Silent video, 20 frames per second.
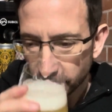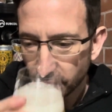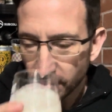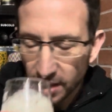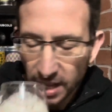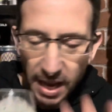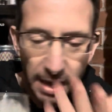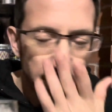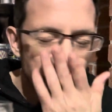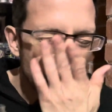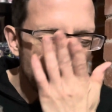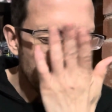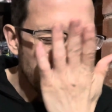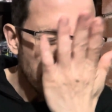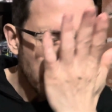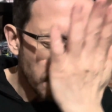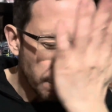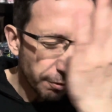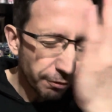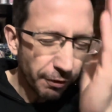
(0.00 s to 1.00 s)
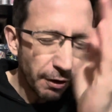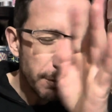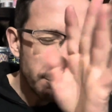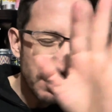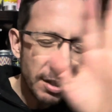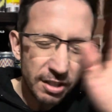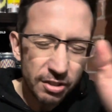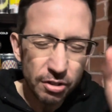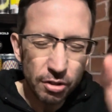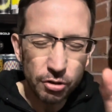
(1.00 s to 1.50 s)
Yeah, so there's
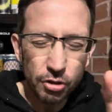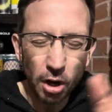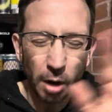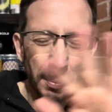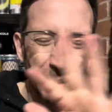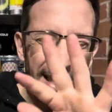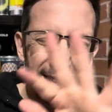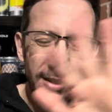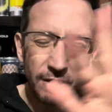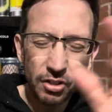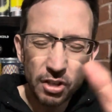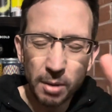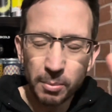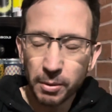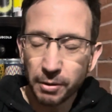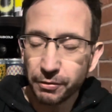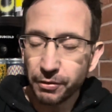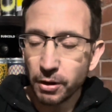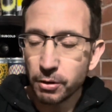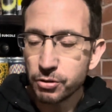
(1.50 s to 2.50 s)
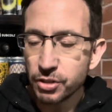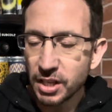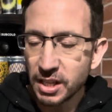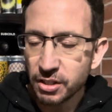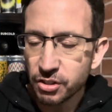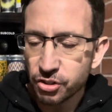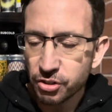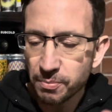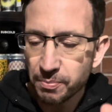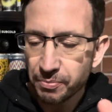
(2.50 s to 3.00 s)
fruitiness at the top, indeterminate
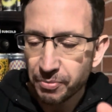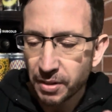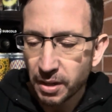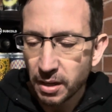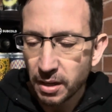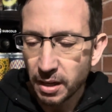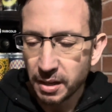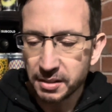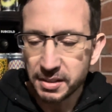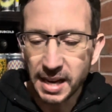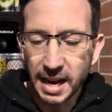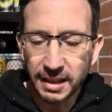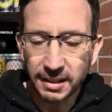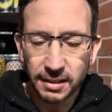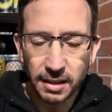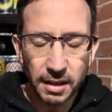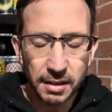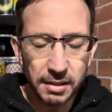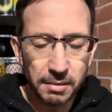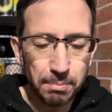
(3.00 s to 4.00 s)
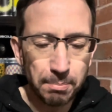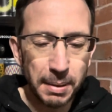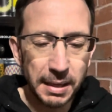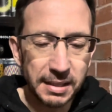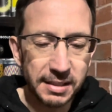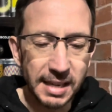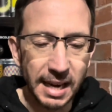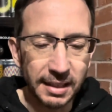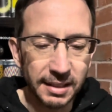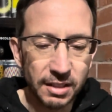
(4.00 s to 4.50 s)
fruitiness, and dank, and a bit of
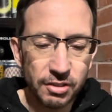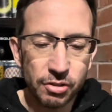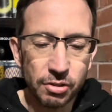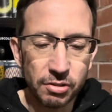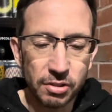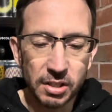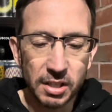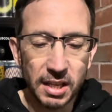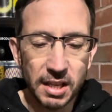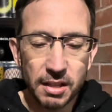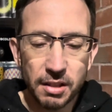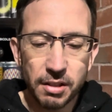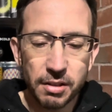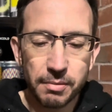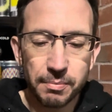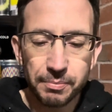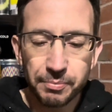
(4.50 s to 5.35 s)
dankness underneath.